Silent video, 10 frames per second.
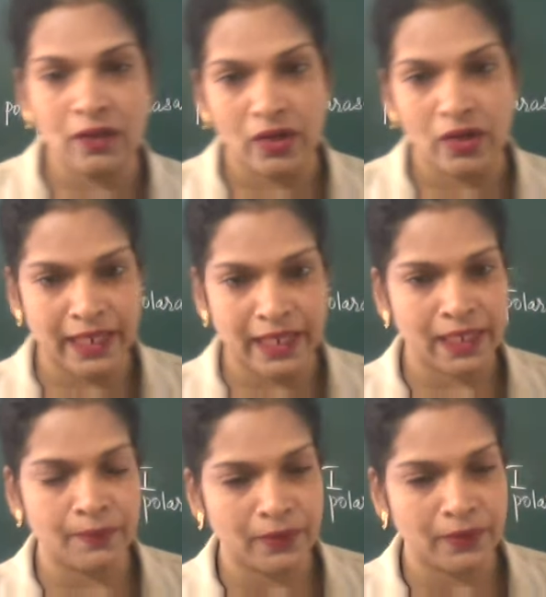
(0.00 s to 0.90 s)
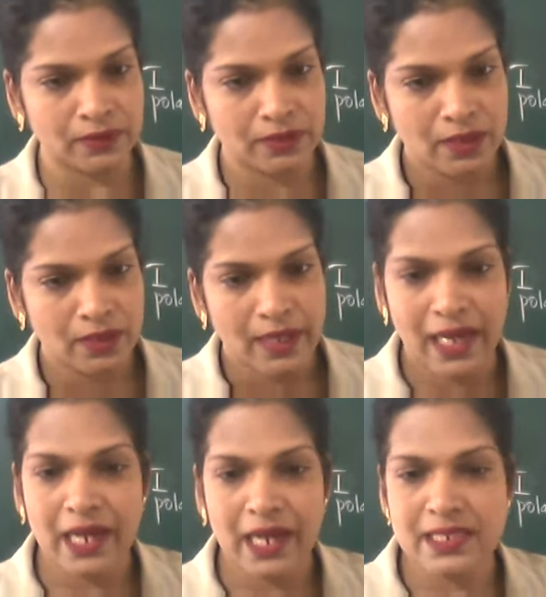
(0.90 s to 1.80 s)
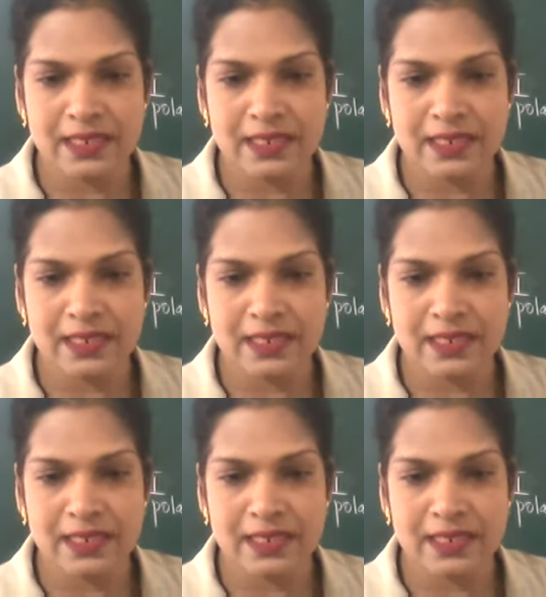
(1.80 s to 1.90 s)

organic compounds. Li